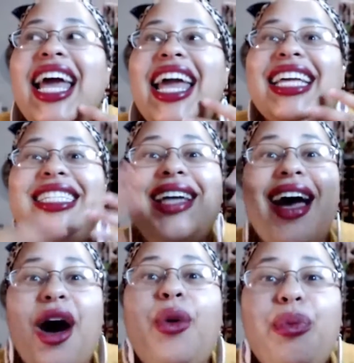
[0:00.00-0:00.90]
is to
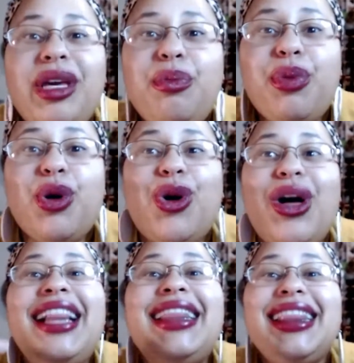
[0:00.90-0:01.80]
help people
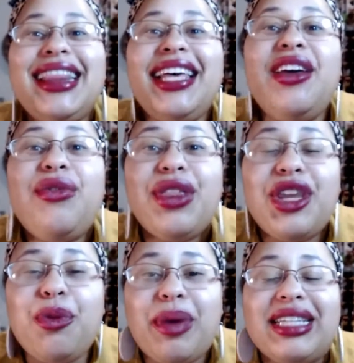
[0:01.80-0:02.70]
live their
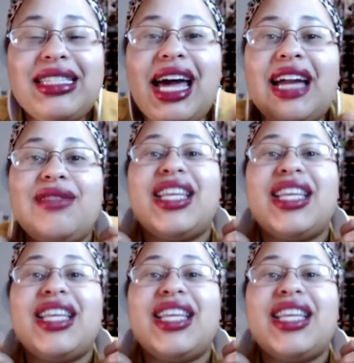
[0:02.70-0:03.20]
best lives